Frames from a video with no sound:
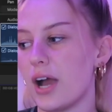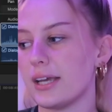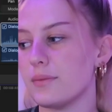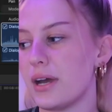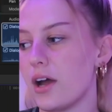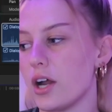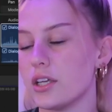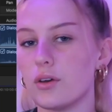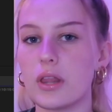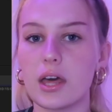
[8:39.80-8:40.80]
drag in my
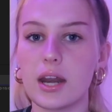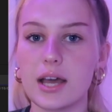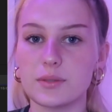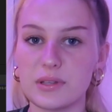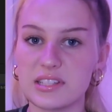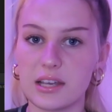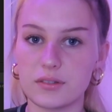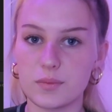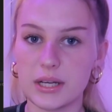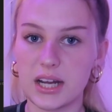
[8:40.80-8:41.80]
audio that has been
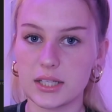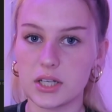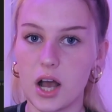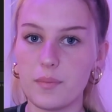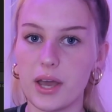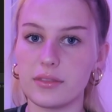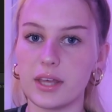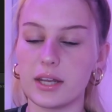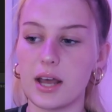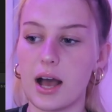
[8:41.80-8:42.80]
saved to my desktop, and
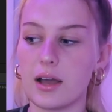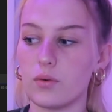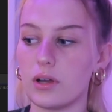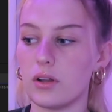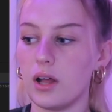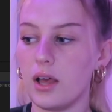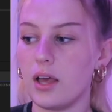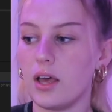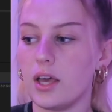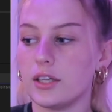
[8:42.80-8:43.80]
then I will
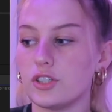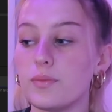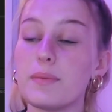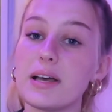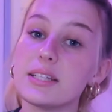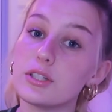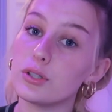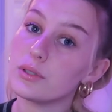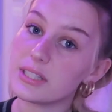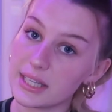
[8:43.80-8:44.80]
do my best
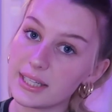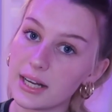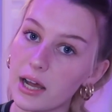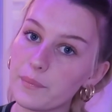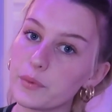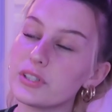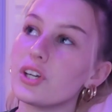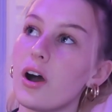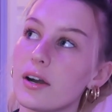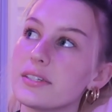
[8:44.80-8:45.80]
to sync it up,
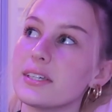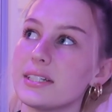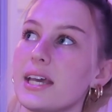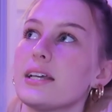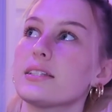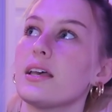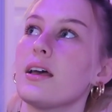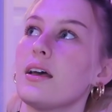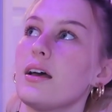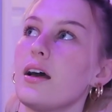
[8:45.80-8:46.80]
which honestly takes
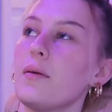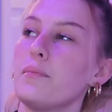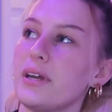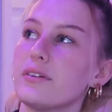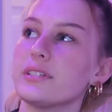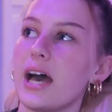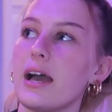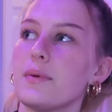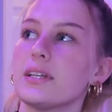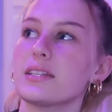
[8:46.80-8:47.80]
a bit of
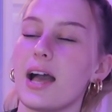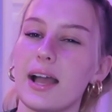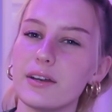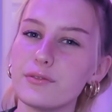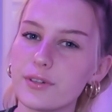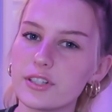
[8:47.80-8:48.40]
time and it's kind of